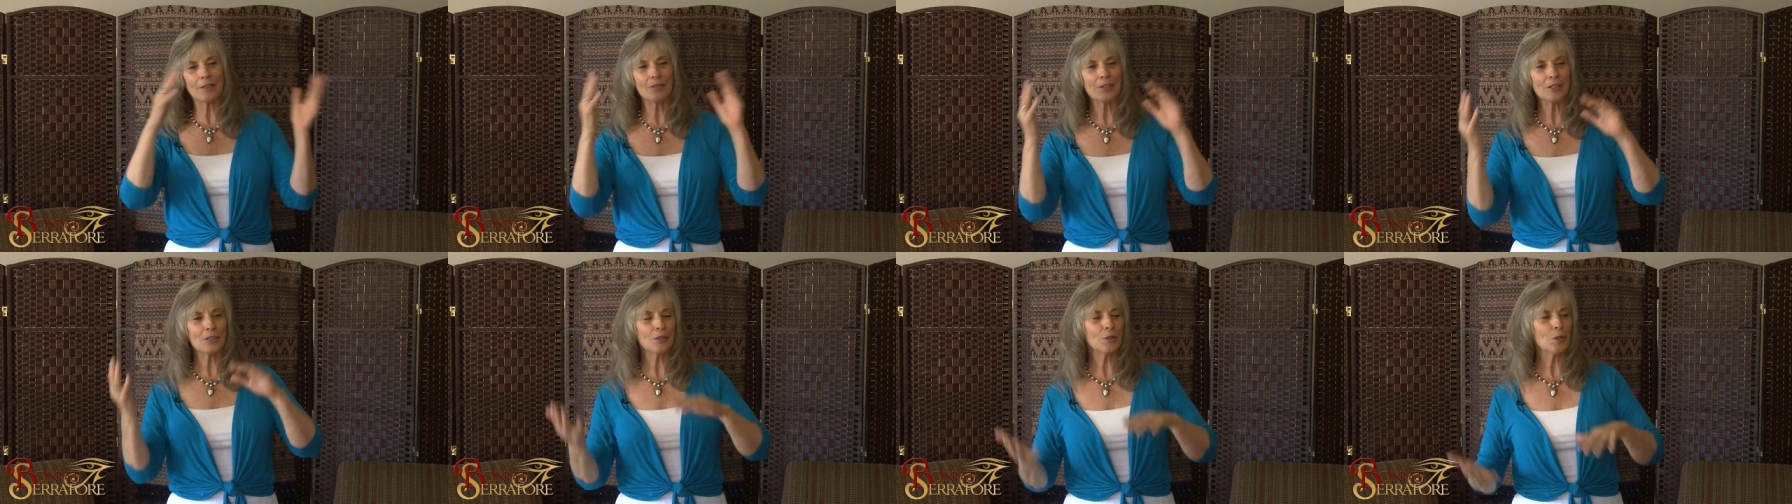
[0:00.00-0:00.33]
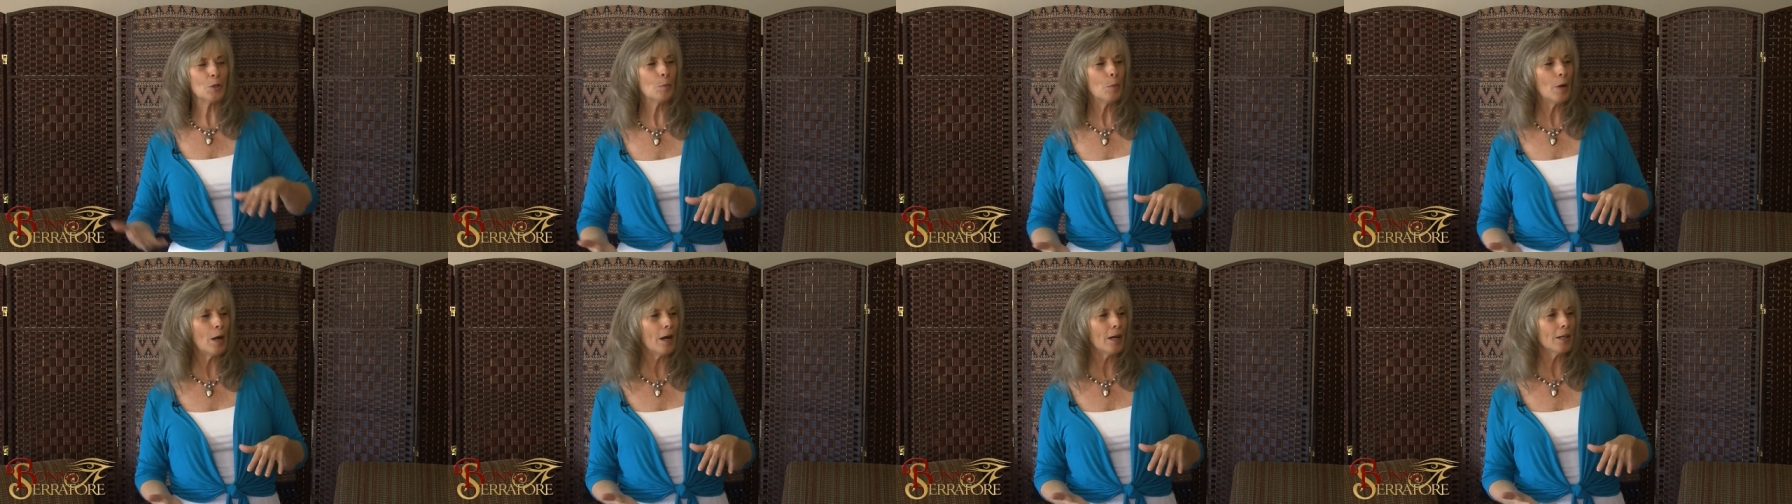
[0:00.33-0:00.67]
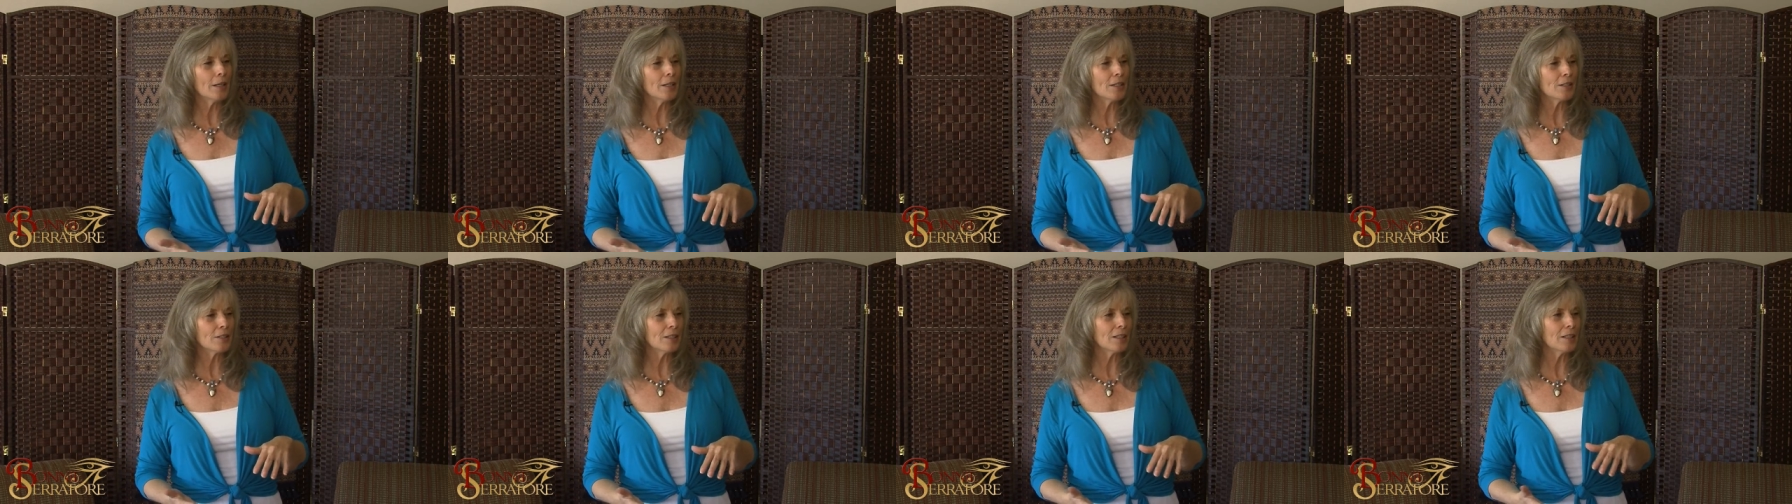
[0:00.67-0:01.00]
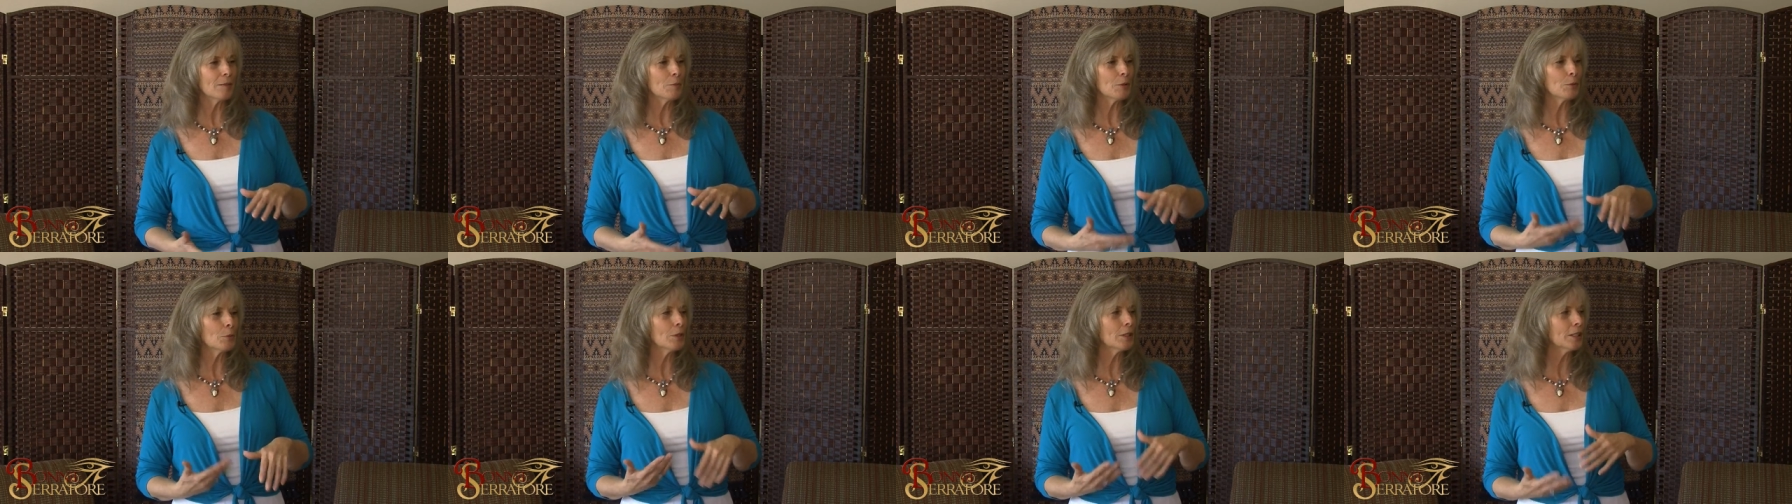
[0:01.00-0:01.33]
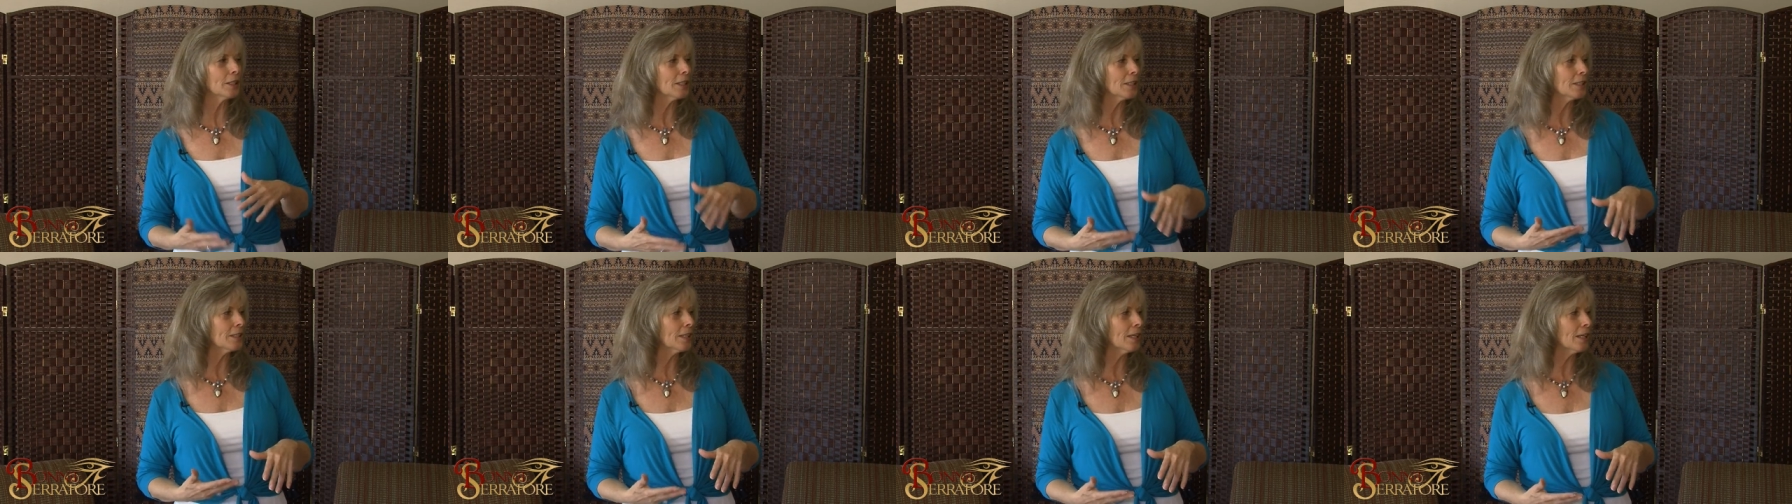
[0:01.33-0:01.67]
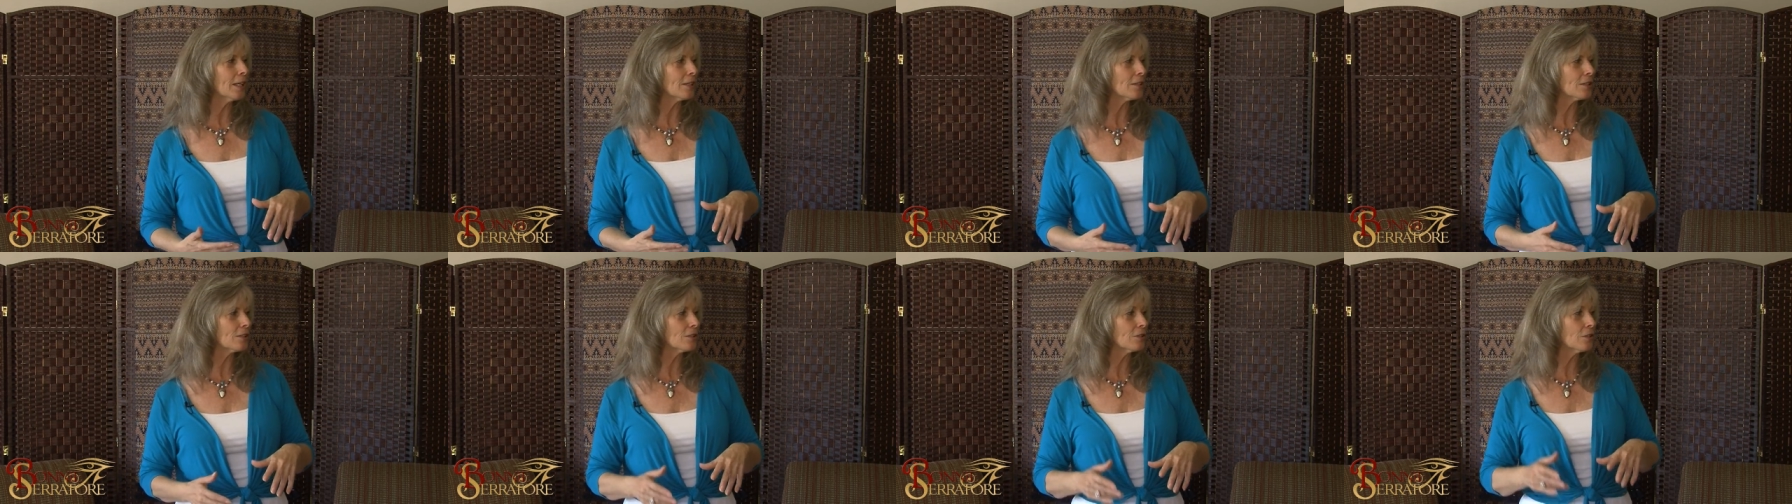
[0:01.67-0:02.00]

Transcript: physical body, it's going to be really intense.